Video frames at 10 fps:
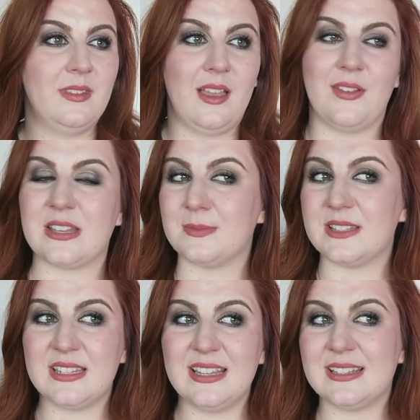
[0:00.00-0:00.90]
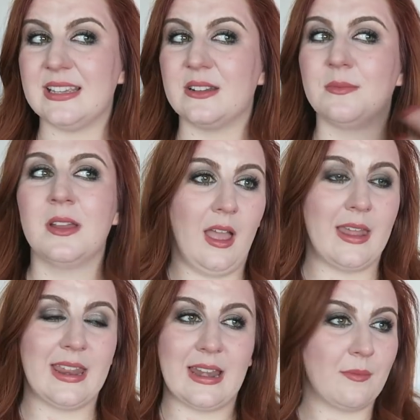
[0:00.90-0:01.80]
a vitamin C serum
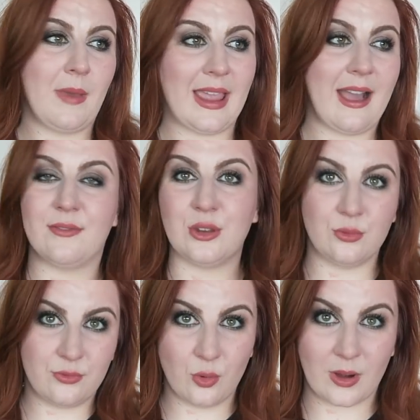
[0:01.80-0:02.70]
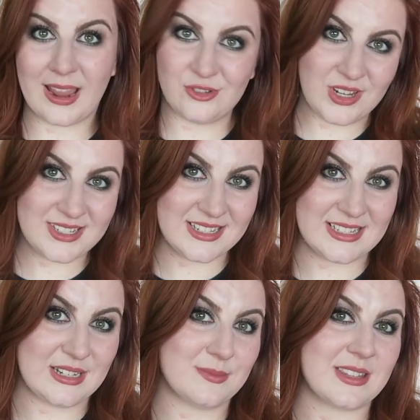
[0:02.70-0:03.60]
and then I might have you know four hydrating
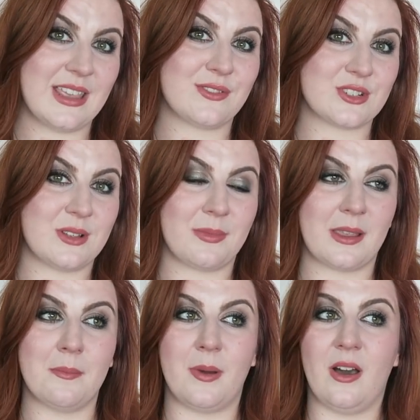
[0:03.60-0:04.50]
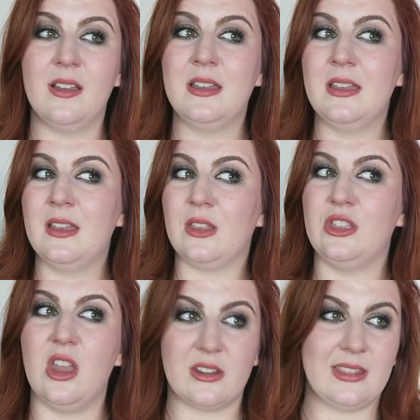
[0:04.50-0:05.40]
serums left or something but
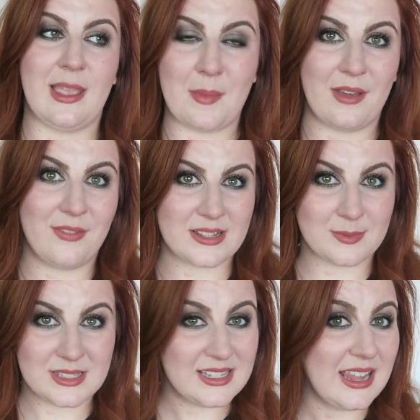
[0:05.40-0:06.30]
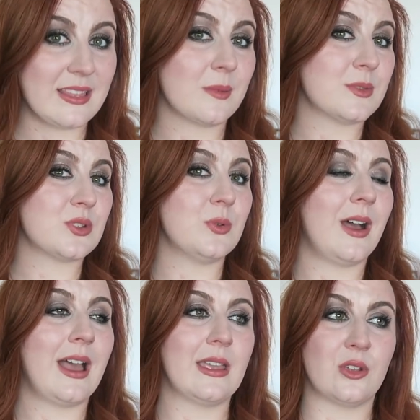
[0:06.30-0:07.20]
none of them have vitamin C in them
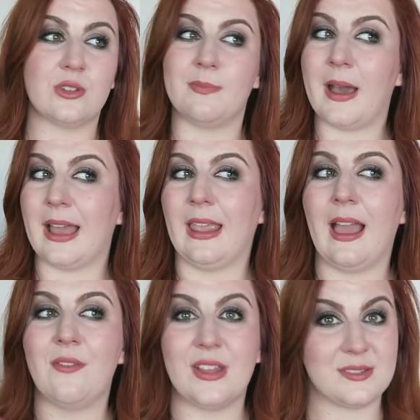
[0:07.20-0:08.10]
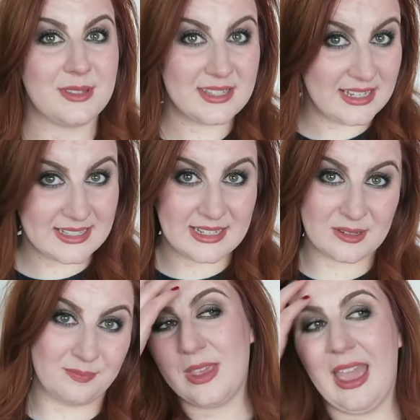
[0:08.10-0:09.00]
so I could buy a vitamin C
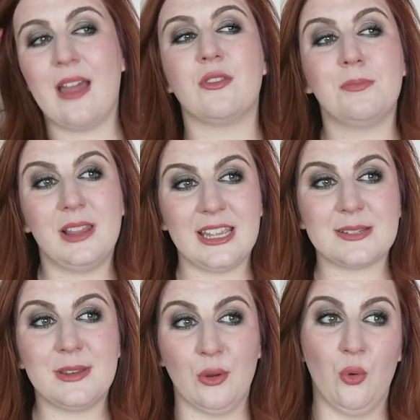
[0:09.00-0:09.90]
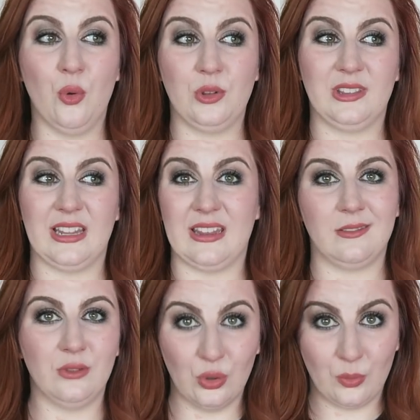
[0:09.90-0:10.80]
serum. Yeah a replacement only
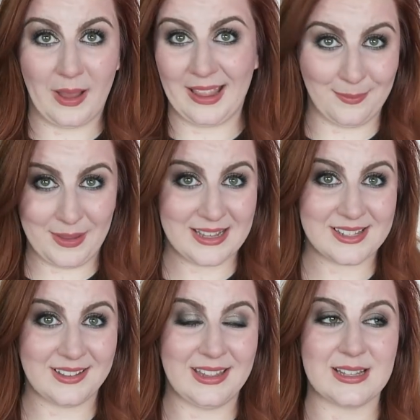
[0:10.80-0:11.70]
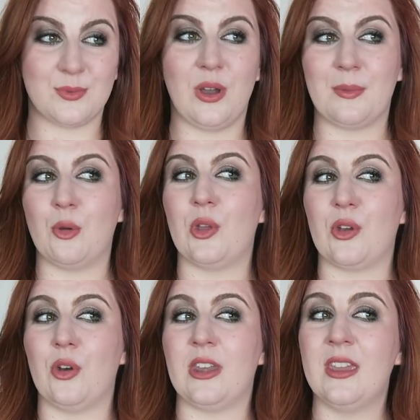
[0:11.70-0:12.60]
no buy basically is what I'm
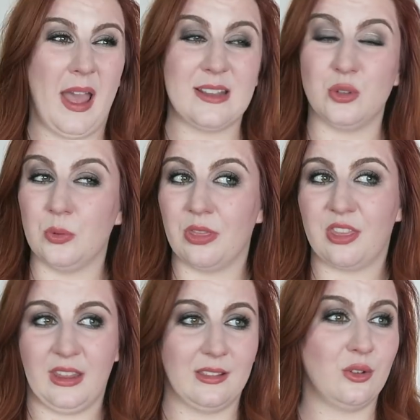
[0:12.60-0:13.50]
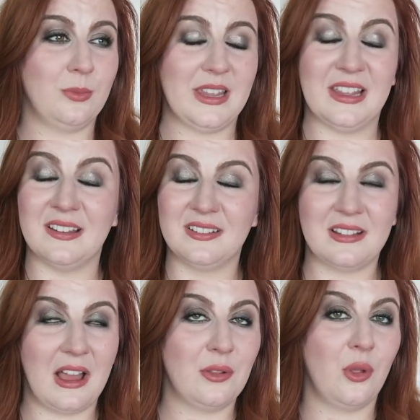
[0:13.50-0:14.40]
going on but I don't think there'll be
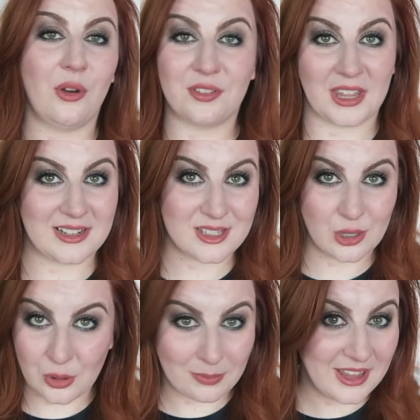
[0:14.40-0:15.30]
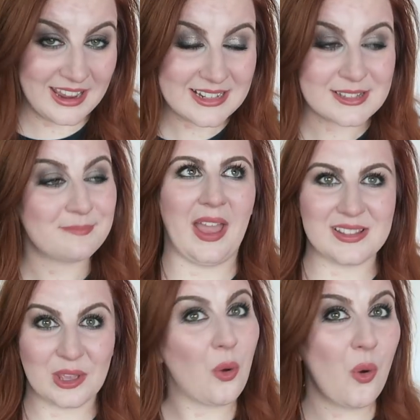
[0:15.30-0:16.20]
a lot of things to replace. That
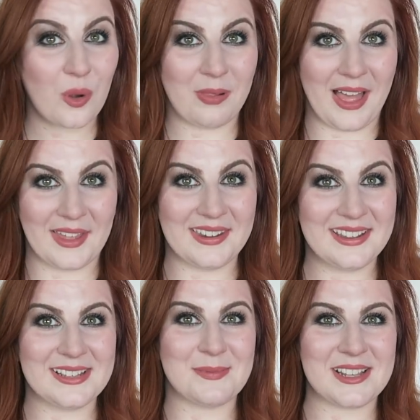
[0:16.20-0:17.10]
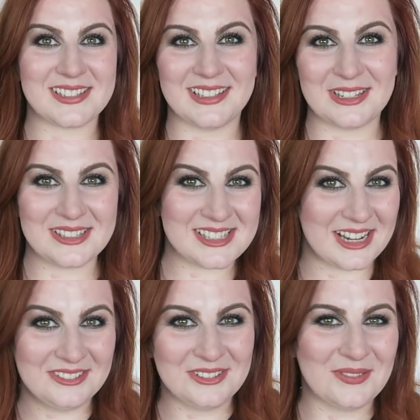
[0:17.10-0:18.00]
is the core plan it's basically
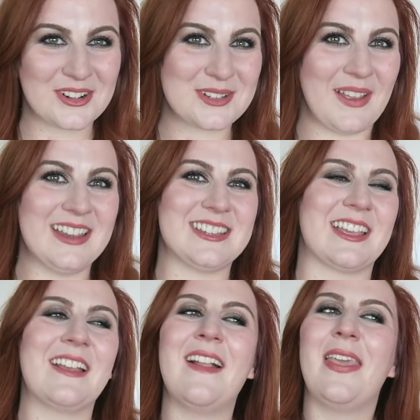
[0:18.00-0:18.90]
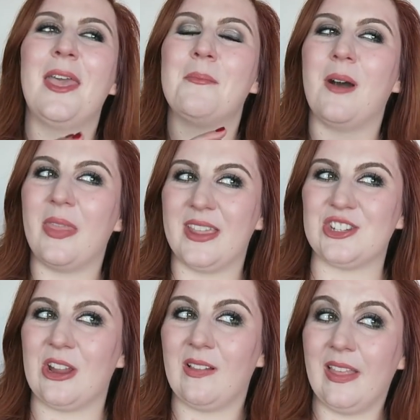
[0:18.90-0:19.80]
still no more spending but
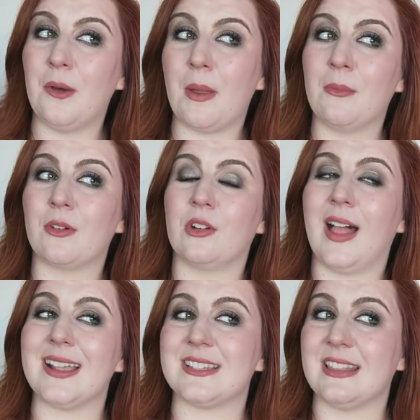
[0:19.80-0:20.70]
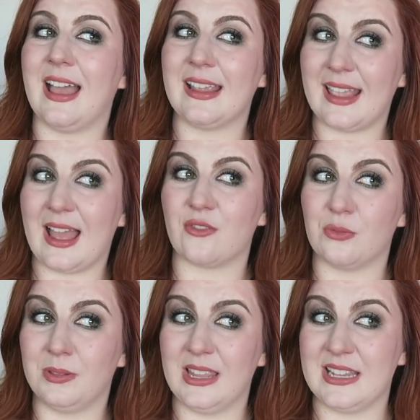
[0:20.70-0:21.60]
this year a little bit more relaxed in that I can
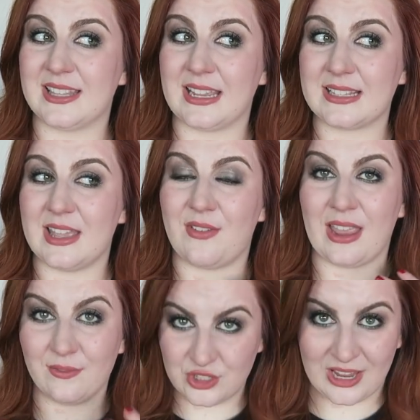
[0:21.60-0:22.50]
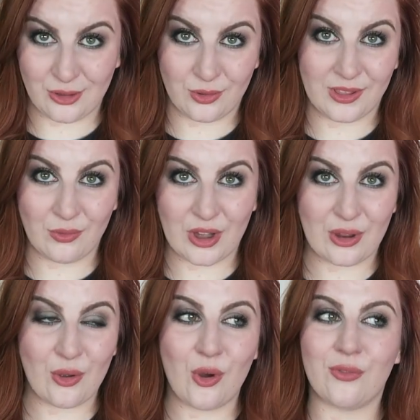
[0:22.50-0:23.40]
replace things if I have genuinely run
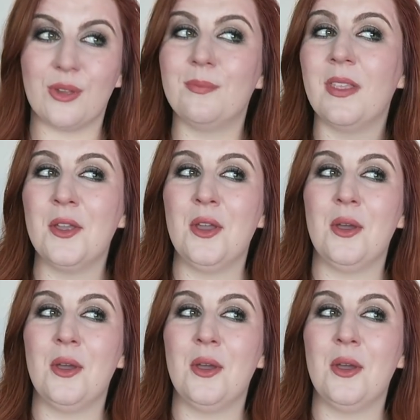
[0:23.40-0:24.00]
out of them